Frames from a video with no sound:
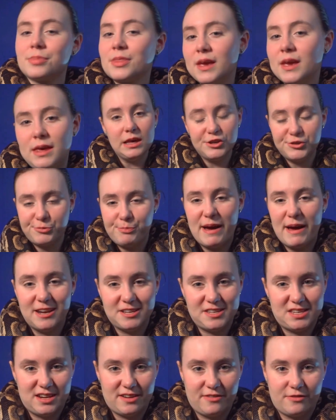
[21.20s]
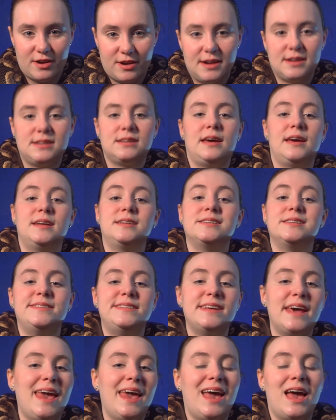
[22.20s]
Each pet is different, and
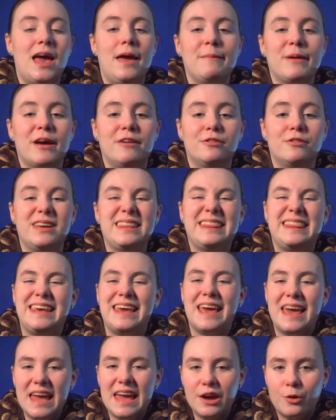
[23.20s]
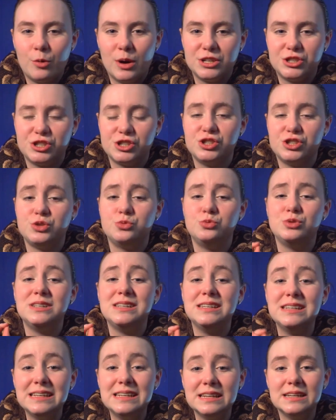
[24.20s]
today I am covering the 8 questions you
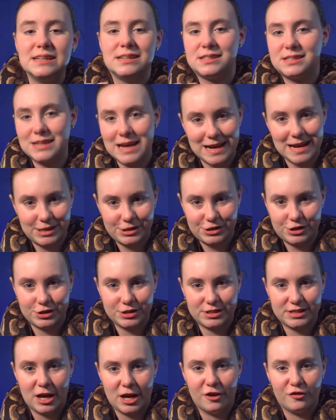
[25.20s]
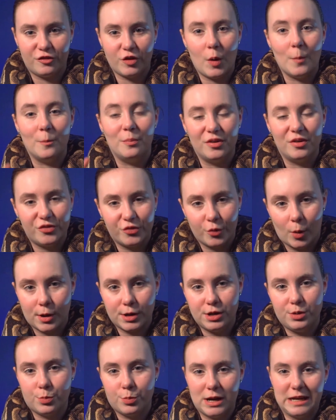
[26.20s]
need to ask yourself before
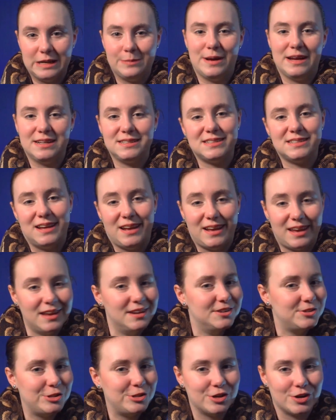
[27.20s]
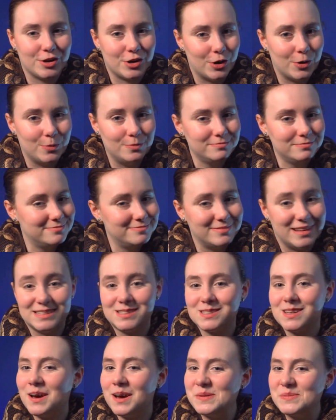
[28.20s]
you bring a pet snake into your home. Let's
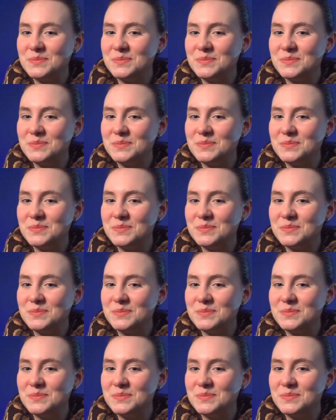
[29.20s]
go!